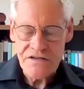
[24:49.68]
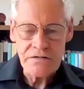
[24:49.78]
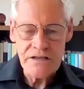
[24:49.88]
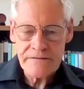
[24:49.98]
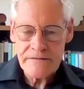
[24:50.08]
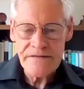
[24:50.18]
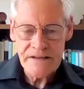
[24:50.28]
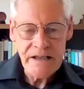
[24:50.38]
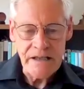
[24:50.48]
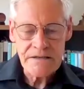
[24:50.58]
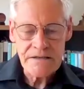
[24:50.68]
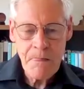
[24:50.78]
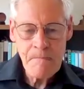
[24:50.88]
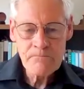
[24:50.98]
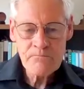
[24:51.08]
that you never forget.
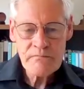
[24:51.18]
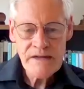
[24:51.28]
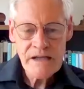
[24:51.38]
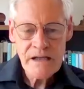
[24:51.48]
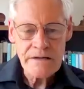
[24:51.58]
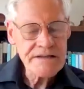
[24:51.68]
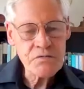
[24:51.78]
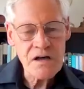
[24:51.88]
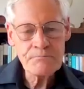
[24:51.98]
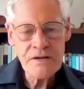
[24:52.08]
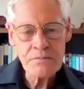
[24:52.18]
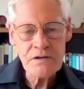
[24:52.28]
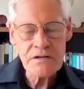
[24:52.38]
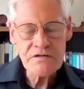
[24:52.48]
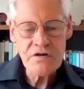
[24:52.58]
And this is why
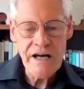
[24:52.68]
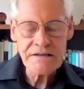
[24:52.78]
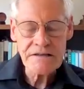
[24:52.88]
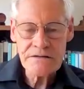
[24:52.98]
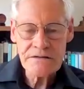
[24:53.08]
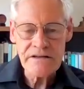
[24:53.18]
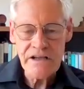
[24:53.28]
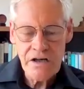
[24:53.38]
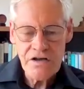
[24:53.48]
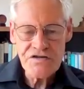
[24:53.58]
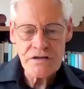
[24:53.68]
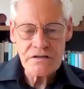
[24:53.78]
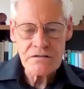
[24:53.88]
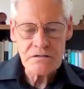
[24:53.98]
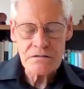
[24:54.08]
people are attracted to the
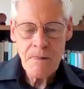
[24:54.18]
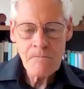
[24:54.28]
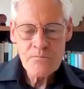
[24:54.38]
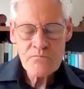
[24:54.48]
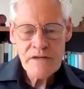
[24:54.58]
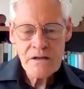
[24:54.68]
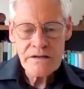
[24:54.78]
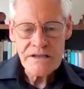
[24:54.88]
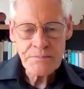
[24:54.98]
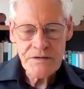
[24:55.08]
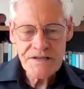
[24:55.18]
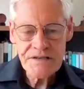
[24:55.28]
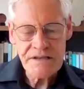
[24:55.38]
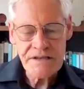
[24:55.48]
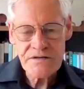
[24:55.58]
ocean or these
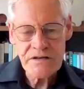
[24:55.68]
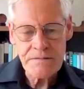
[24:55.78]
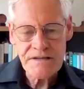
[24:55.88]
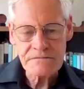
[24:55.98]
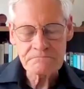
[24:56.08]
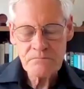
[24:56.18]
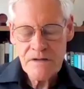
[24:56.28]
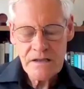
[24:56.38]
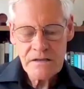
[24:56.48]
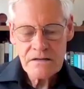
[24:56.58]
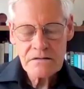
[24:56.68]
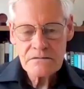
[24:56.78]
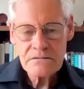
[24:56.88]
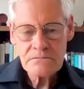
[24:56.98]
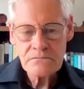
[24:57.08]
pristine streams. And
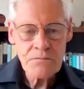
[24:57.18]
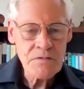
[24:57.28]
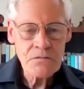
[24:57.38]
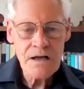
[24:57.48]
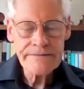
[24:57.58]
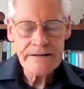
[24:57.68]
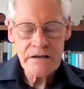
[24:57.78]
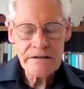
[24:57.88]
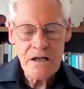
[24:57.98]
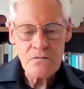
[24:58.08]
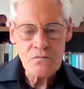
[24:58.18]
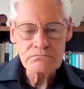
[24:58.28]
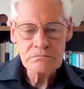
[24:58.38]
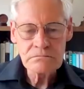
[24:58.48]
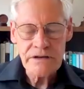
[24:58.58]
when my wife and I go,
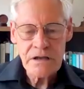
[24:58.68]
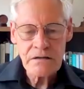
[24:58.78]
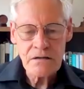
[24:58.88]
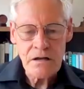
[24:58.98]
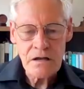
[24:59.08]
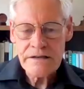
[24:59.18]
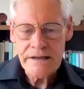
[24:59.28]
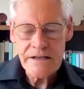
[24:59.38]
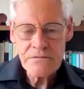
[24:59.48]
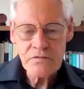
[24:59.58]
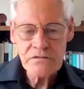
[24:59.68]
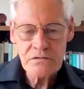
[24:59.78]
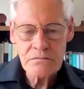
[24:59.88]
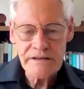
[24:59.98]
on holidays, we'd